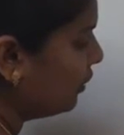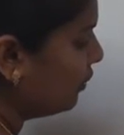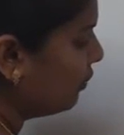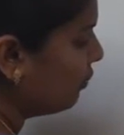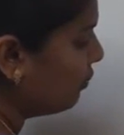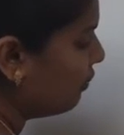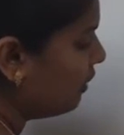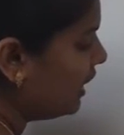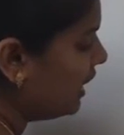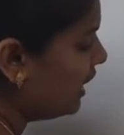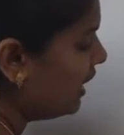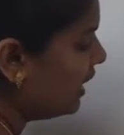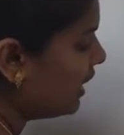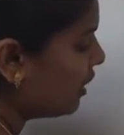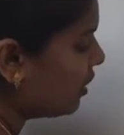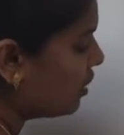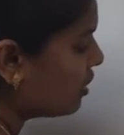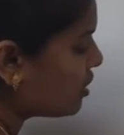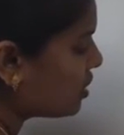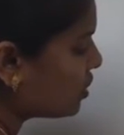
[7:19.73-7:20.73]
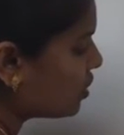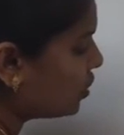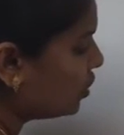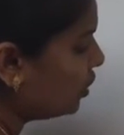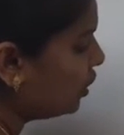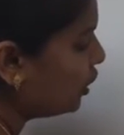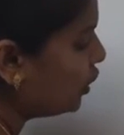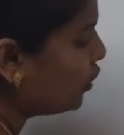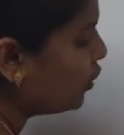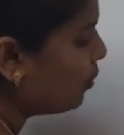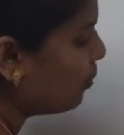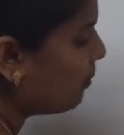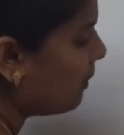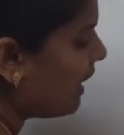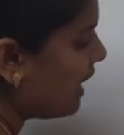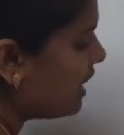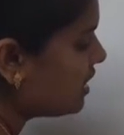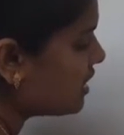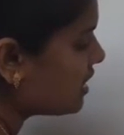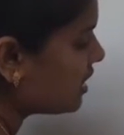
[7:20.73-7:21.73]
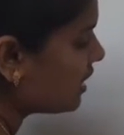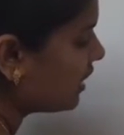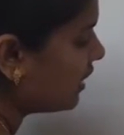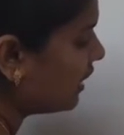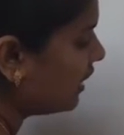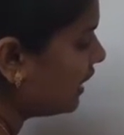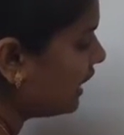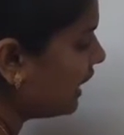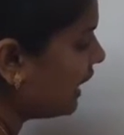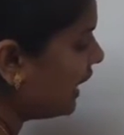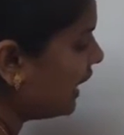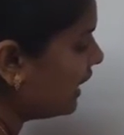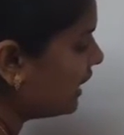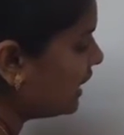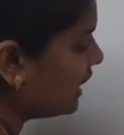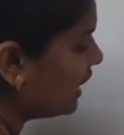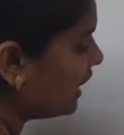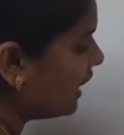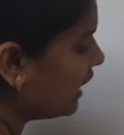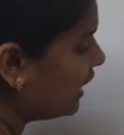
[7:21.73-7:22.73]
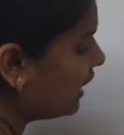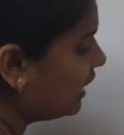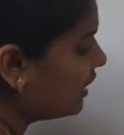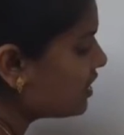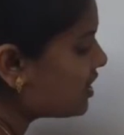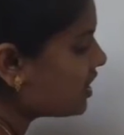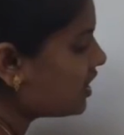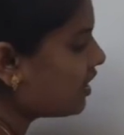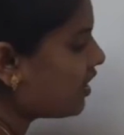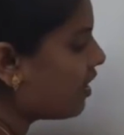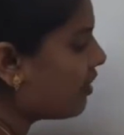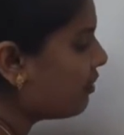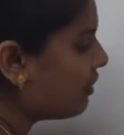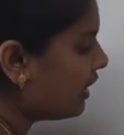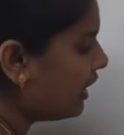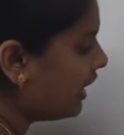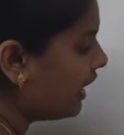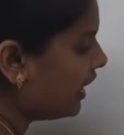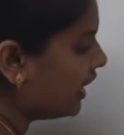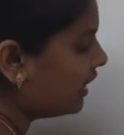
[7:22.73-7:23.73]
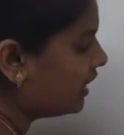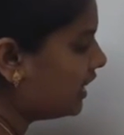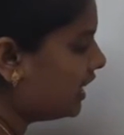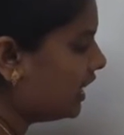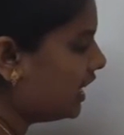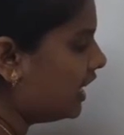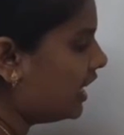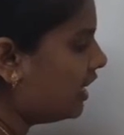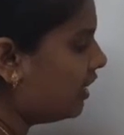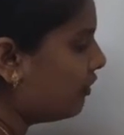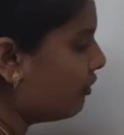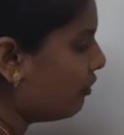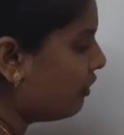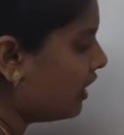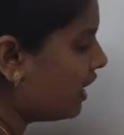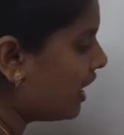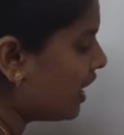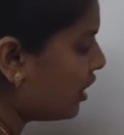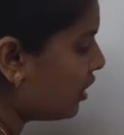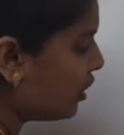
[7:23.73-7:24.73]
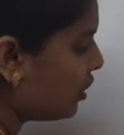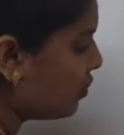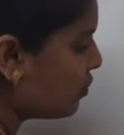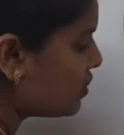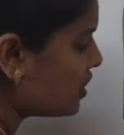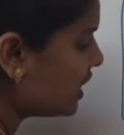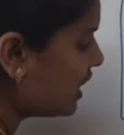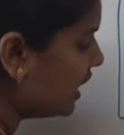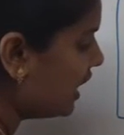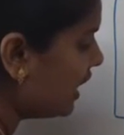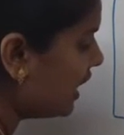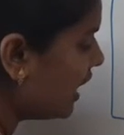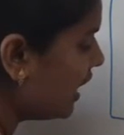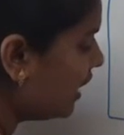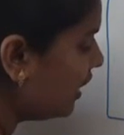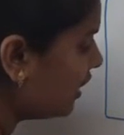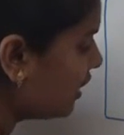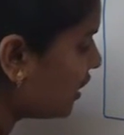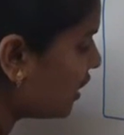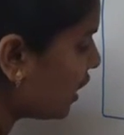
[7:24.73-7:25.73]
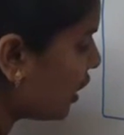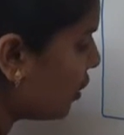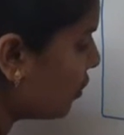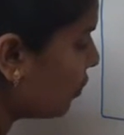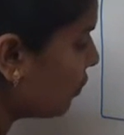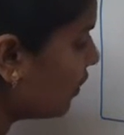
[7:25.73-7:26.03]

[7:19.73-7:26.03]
V equals to U plus AT. Instead of AT, we are using here tau.